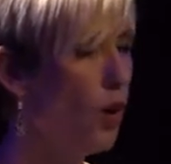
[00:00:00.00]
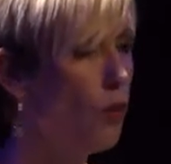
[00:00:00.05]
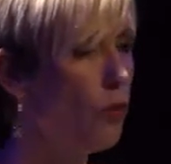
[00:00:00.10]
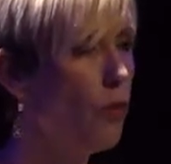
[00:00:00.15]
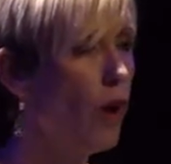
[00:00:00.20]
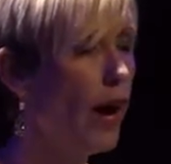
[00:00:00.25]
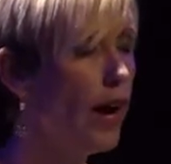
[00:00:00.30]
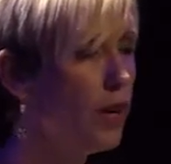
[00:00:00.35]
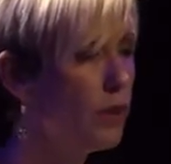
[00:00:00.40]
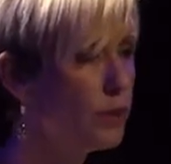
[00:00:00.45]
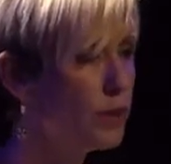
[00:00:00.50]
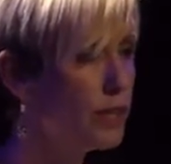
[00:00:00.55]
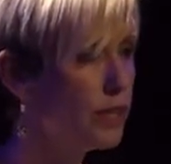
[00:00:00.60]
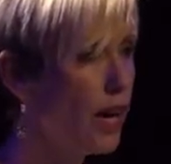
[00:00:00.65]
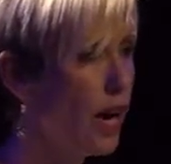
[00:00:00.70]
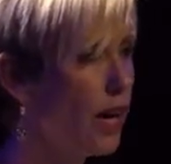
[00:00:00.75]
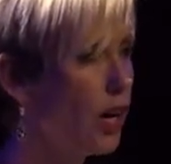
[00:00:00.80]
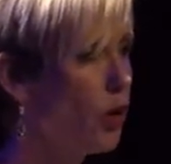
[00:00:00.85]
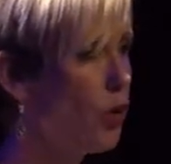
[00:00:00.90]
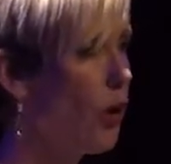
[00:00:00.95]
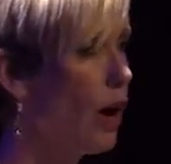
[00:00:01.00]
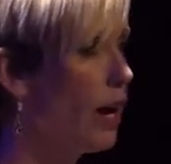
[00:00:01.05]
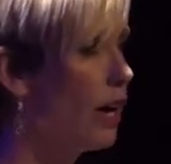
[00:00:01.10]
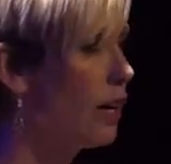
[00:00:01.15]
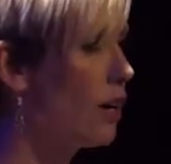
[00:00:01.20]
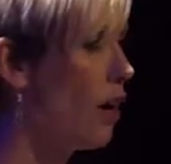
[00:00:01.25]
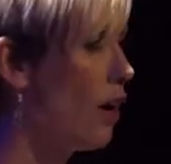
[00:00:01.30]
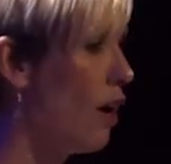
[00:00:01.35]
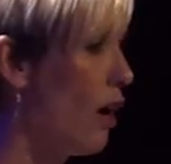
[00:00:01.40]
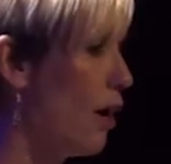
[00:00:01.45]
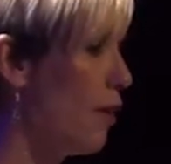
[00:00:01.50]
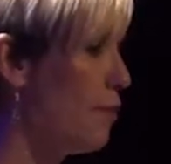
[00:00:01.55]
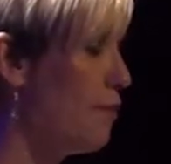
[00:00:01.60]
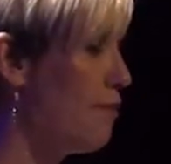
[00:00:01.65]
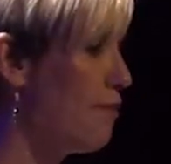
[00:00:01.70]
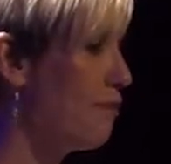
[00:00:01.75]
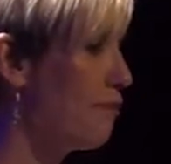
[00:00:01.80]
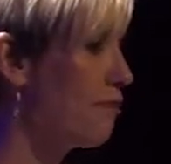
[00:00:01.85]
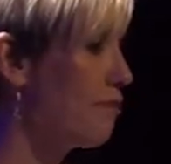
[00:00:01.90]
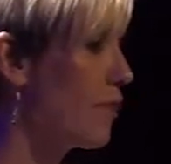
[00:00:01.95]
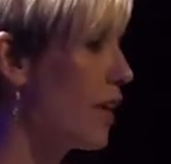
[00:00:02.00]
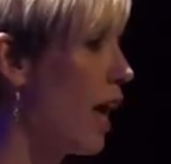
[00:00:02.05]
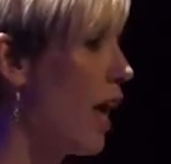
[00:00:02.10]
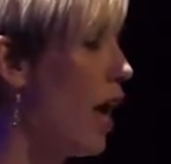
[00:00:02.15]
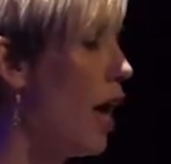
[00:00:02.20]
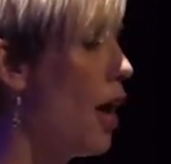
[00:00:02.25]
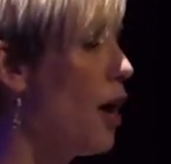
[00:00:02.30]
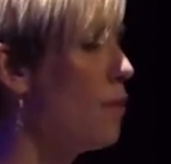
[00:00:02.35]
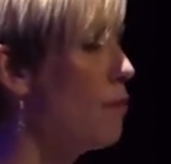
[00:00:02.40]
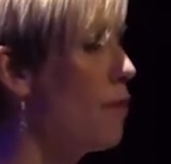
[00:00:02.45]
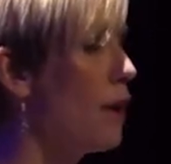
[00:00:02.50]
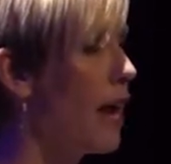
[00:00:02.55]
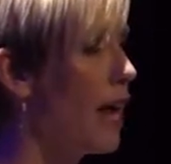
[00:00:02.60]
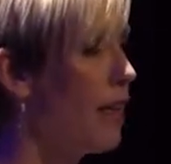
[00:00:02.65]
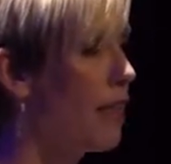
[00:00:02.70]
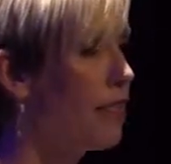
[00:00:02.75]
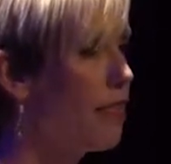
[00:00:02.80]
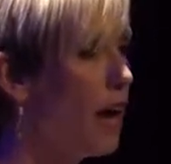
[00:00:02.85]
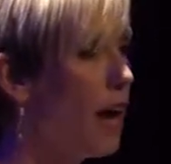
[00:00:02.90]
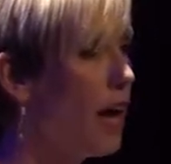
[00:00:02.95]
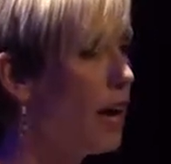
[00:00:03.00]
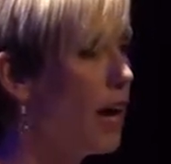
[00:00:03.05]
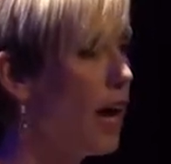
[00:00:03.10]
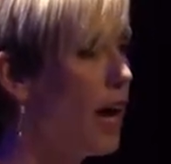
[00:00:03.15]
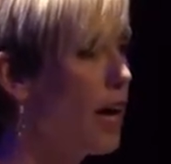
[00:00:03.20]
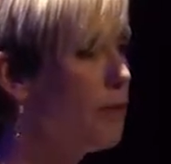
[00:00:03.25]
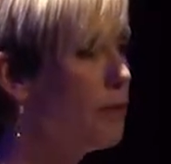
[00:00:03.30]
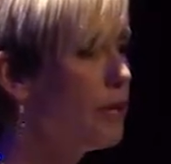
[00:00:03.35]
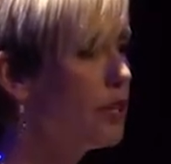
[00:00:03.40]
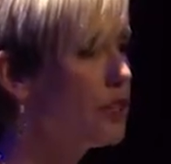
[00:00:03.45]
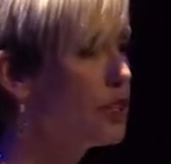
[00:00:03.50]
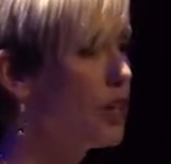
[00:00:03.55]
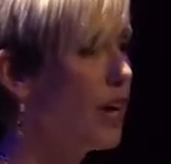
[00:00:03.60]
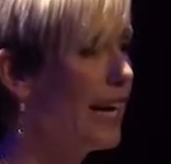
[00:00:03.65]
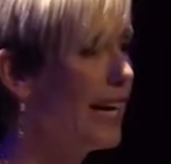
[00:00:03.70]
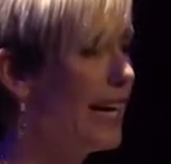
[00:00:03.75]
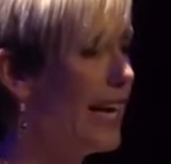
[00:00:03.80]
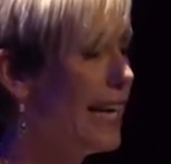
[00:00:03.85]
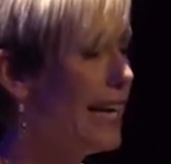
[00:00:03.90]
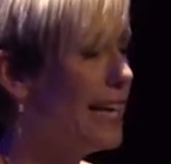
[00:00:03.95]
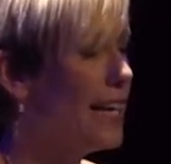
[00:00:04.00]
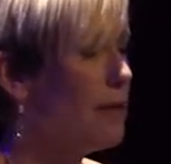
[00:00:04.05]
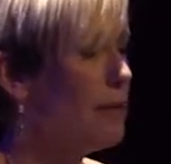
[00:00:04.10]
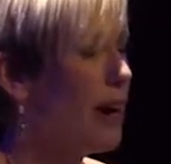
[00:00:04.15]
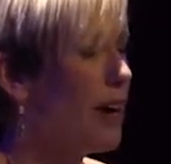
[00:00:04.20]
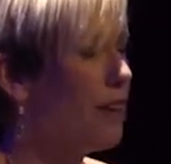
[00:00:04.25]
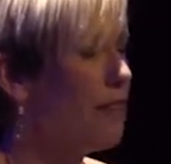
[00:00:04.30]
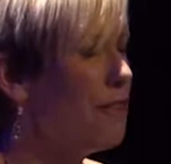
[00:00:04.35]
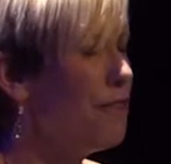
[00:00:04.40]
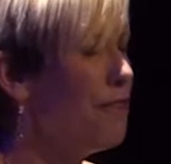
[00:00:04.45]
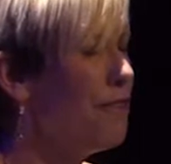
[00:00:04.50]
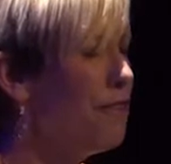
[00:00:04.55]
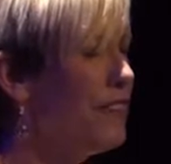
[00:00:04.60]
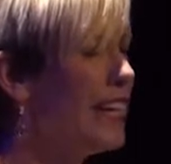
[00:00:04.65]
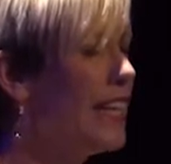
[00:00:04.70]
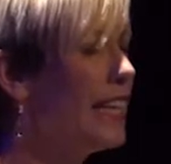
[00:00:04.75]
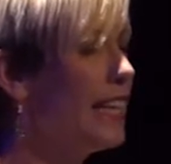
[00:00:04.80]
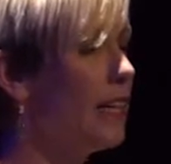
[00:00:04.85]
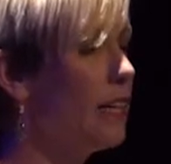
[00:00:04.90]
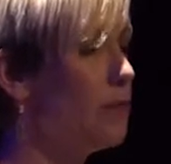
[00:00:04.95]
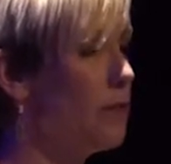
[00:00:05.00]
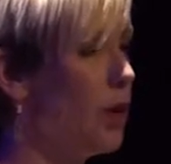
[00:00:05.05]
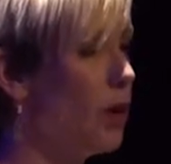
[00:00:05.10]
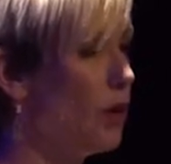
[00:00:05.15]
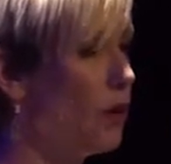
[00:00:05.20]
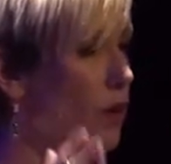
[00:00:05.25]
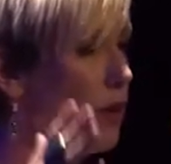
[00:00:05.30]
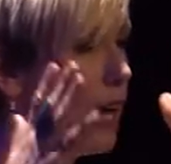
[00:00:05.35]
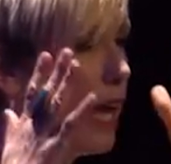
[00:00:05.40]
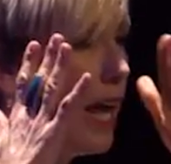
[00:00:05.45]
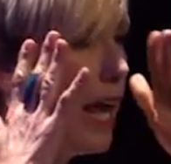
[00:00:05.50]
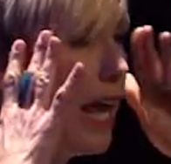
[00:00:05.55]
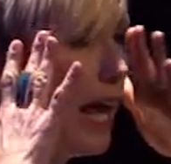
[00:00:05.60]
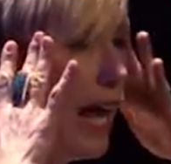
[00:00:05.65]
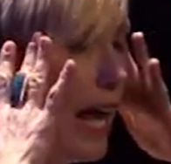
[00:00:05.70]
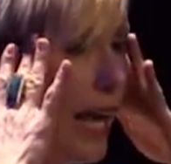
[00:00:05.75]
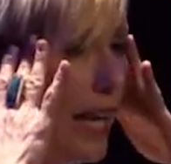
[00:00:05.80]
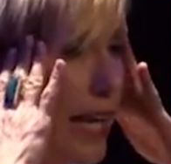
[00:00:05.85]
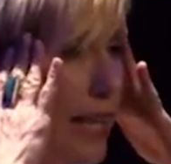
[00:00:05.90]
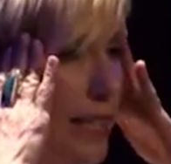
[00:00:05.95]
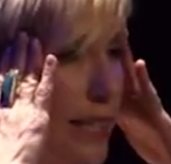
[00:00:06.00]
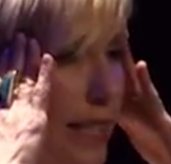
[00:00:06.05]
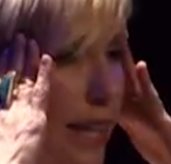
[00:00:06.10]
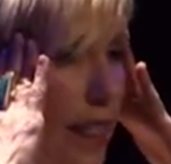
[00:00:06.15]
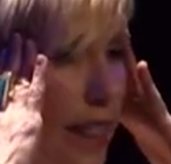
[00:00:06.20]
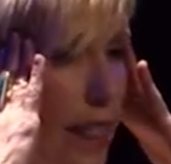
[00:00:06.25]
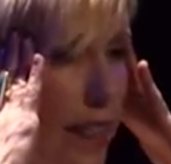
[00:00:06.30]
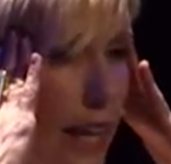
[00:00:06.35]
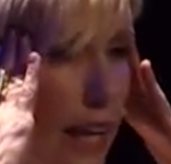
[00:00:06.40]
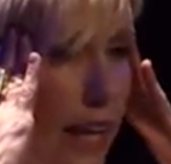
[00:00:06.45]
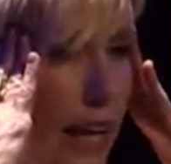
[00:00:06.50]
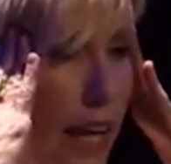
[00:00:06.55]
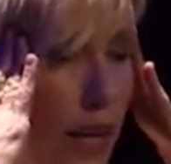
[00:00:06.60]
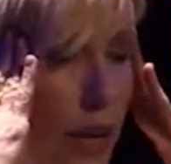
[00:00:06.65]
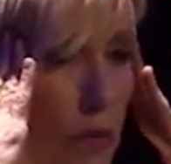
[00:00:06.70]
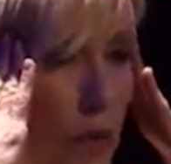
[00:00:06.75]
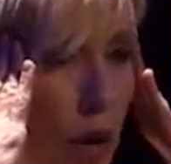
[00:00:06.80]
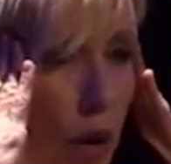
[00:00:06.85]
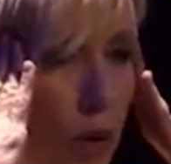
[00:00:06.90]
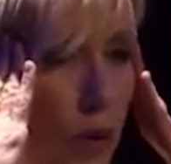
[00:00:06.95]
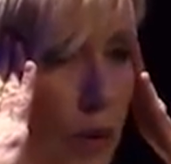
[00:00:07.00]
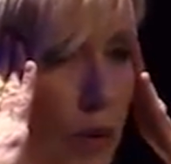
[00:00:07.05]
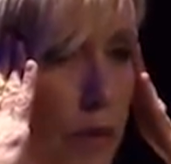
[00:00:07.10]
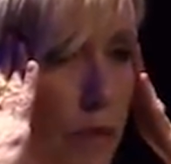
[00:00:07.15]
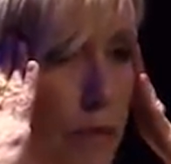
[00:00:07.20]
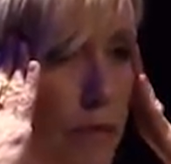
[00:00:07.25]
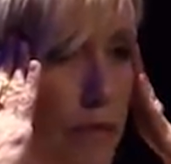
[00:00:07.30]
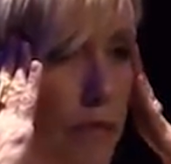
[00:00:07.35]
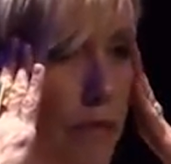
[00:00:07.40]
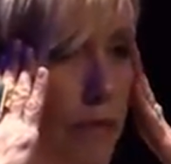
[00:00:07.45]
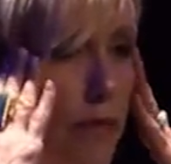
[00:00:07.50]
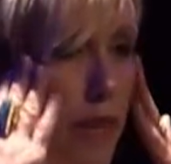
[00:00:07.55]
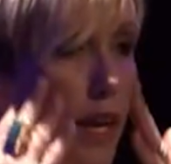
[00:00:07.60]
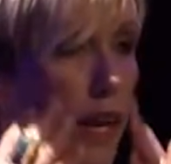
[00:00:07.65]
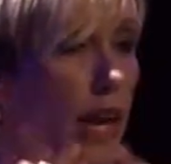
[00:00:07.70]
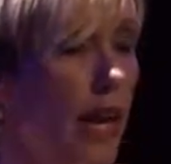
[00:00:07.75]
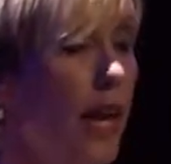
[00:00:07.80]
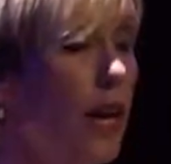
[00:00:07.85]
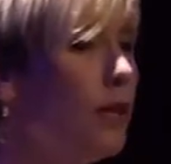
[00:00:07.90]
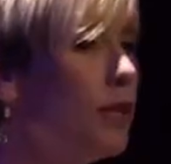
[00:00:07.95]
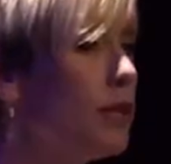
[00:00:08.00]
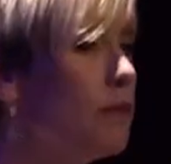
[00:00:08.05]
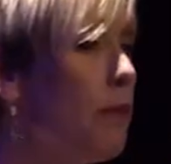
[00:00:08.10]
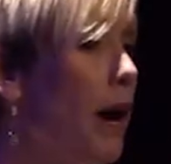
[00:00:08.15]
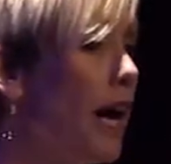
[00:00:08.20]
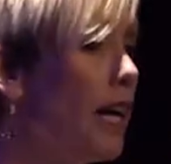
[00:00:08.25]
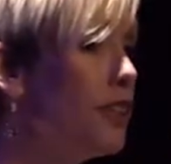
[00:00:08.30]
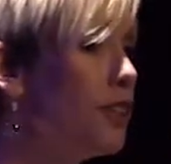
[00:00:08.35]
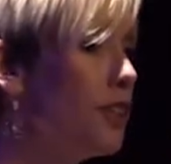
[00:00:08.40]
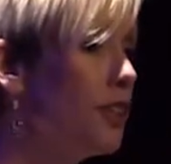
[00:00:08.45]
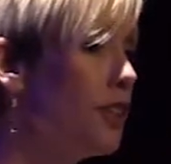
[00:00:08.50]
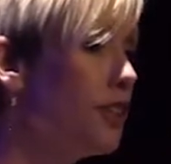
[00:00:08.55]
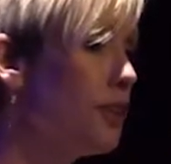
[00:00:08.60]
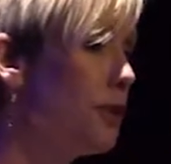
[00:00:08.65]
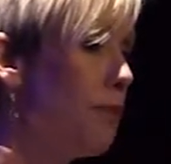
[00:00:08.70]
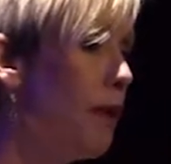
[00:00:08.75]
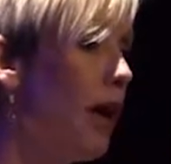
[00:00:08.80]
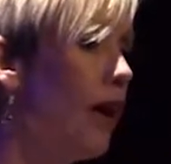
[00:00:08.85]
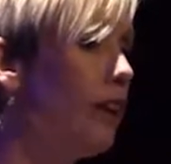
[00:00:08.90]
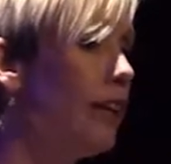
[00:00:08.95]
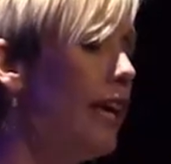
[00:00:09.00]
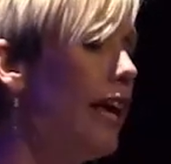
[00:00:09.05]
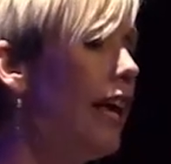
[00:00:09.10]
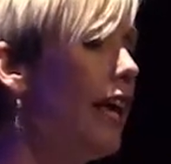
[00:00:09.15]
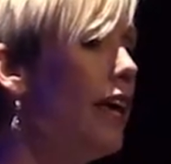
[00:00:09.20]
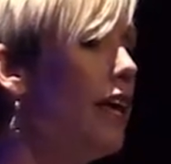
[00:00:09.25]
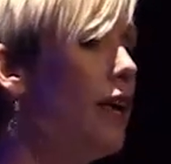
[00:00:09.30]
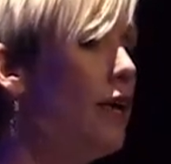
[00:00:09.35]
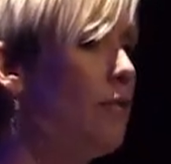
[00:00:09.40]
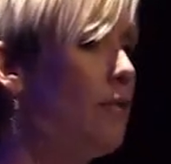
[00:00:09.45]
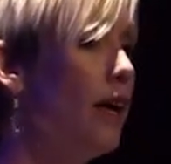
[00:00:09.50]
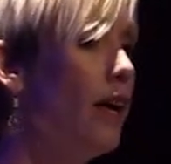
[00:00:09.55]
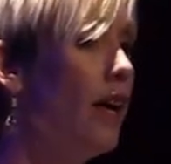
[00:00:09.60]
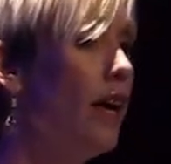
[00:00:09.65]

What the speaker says: Ryan was not quite calm, but I thought, I'm going to try getting him out of feeling mode and into thinking mode. It was my turn to pelt him,